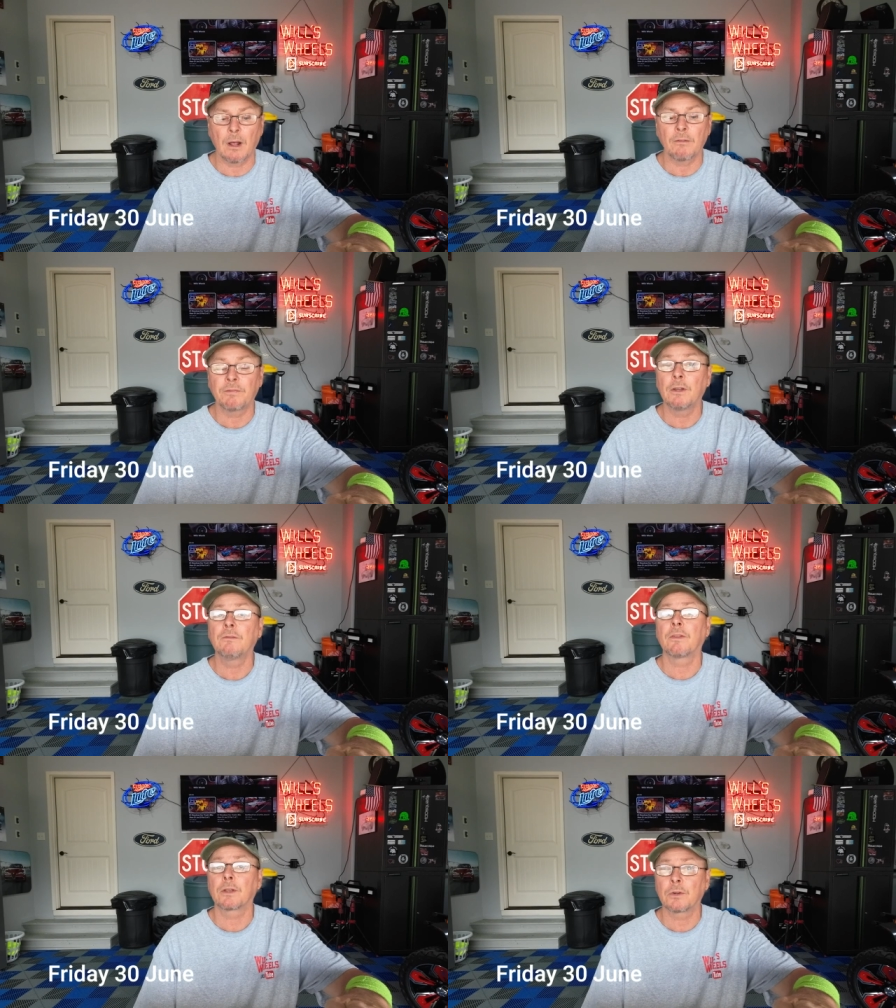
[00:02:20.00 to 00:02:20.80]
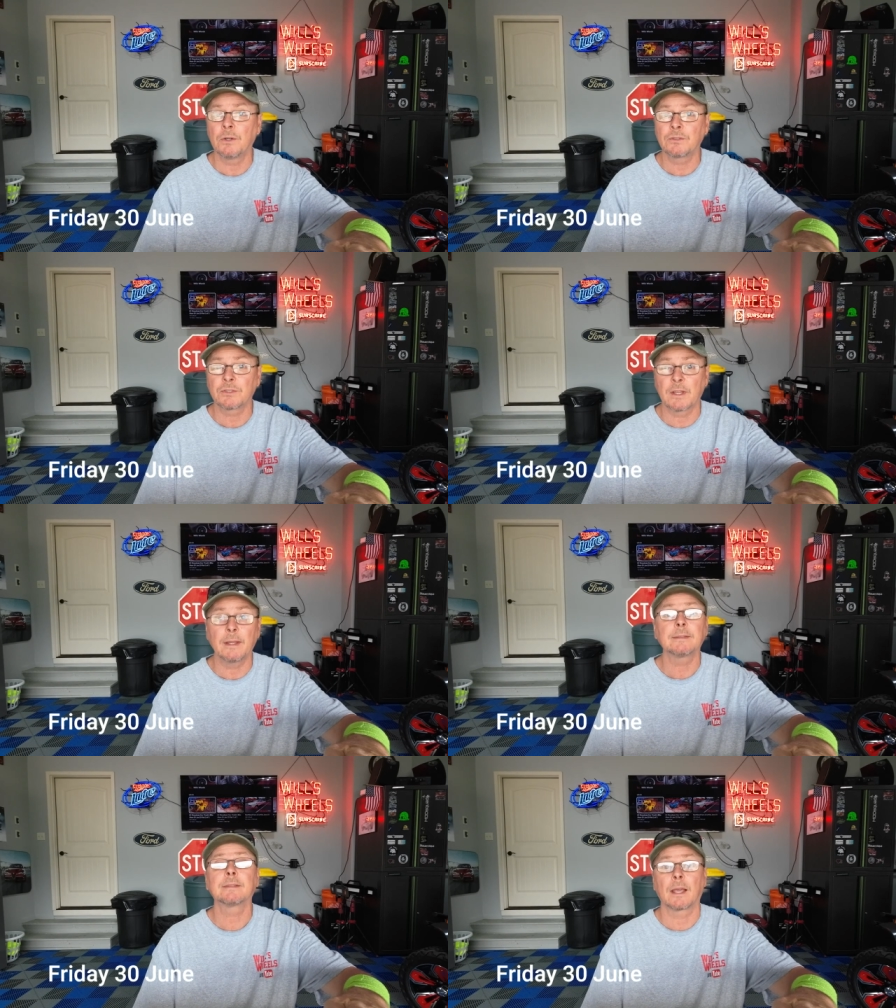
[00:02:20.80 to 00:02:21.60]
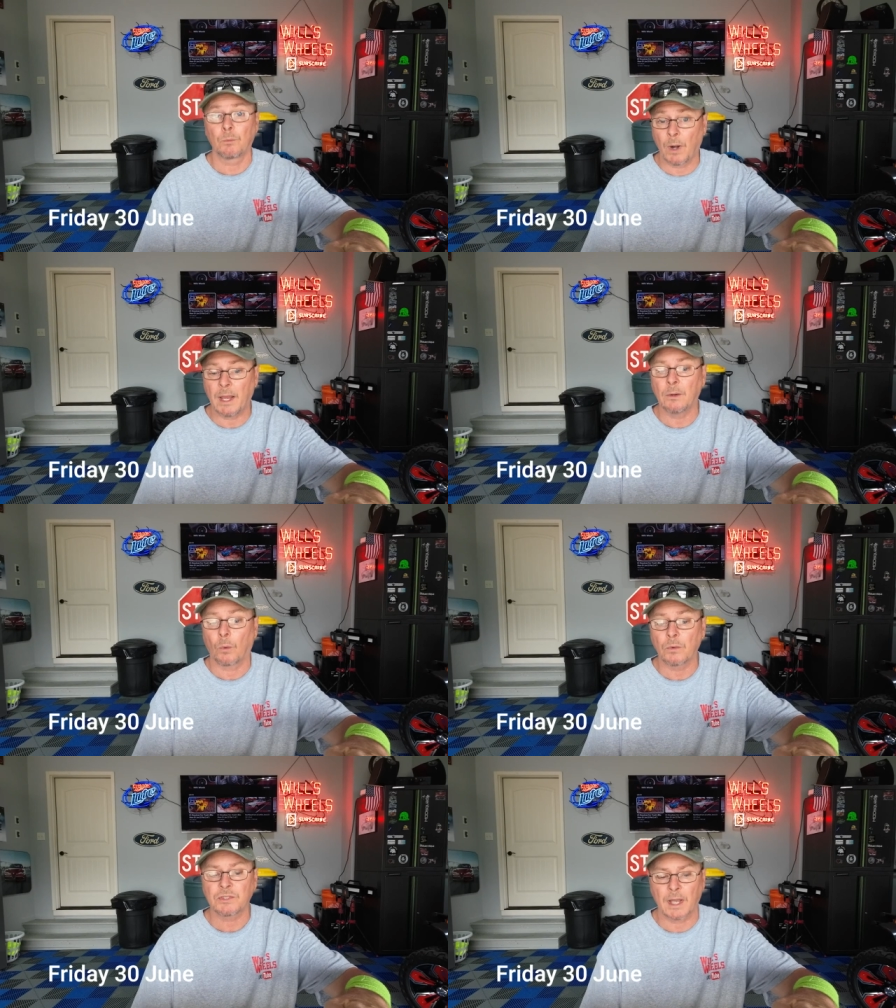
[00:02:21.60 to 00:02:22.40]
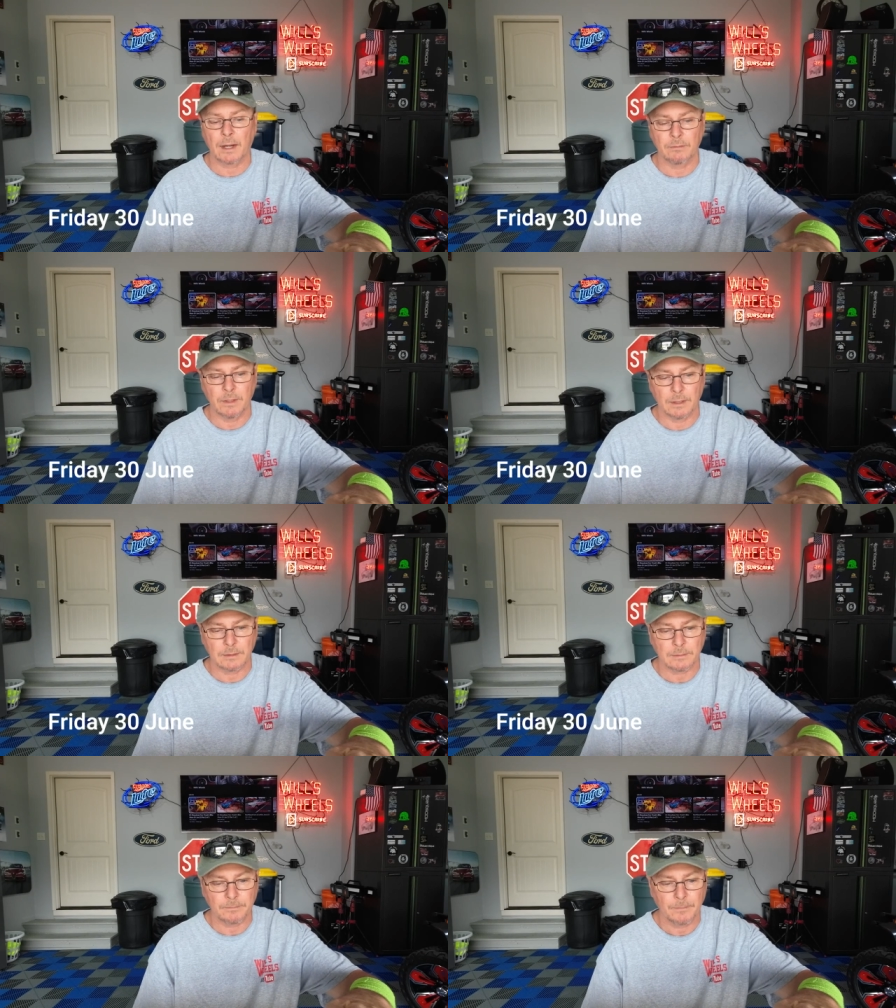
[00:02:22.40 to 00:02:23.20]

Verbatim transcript: off food for the cruisers, and this is a rain or shine event.